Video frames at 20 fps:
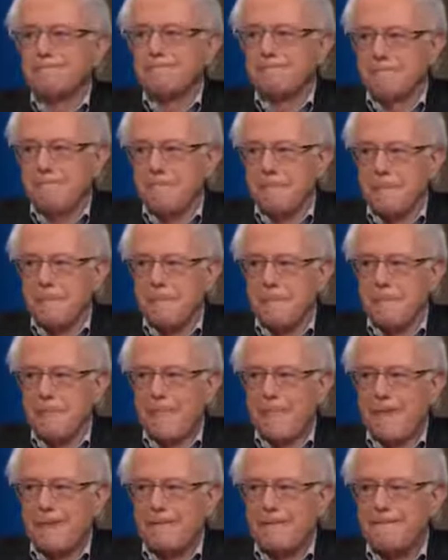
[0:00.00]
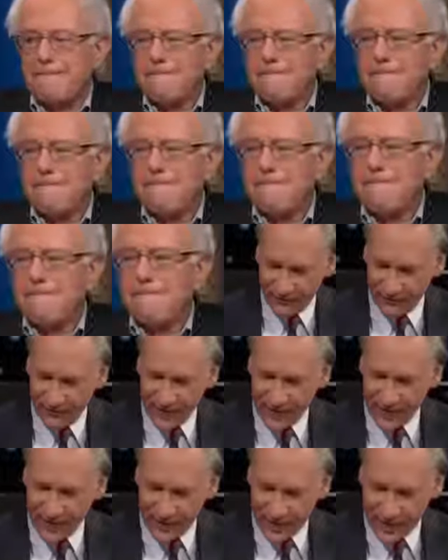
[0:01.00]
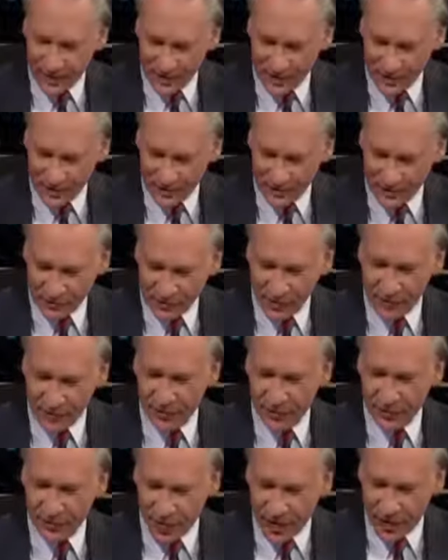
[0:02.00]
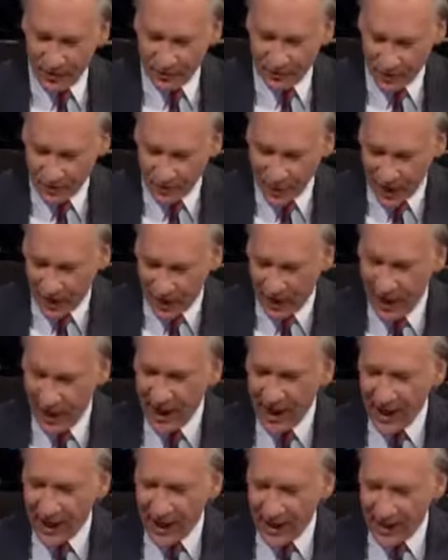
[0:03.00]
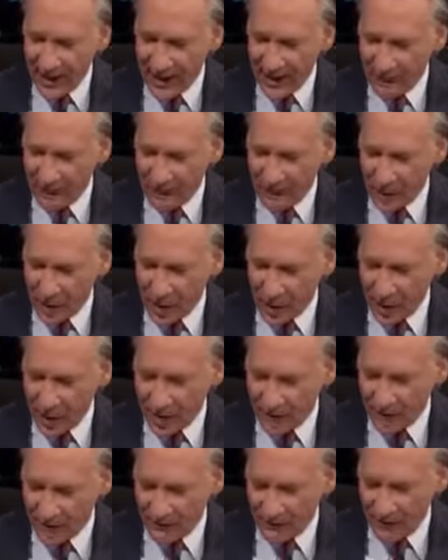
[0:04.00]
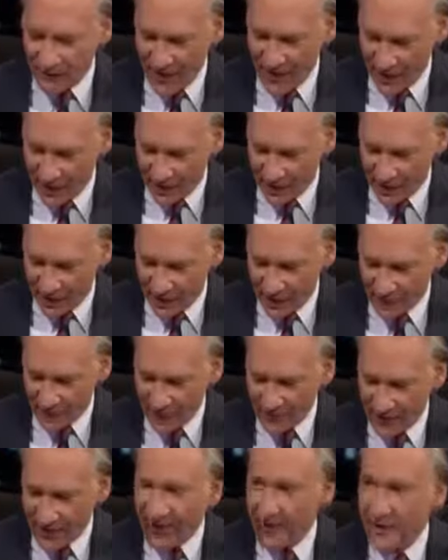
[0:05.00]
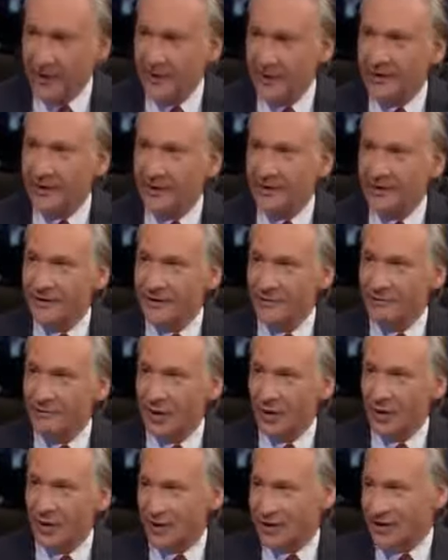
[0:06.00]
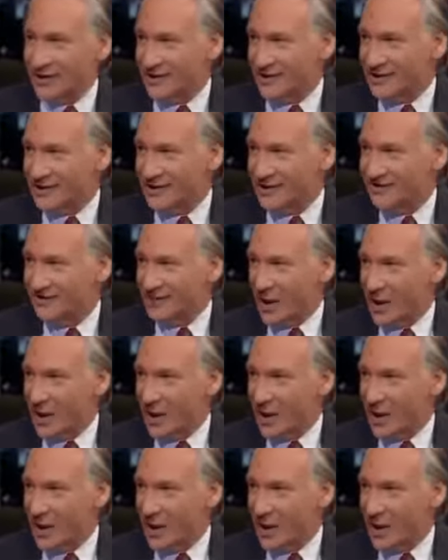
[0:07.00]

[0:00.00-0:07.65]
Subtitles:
research facilities, the Center for Disease Control, job training, heating for low-income families. Bullies.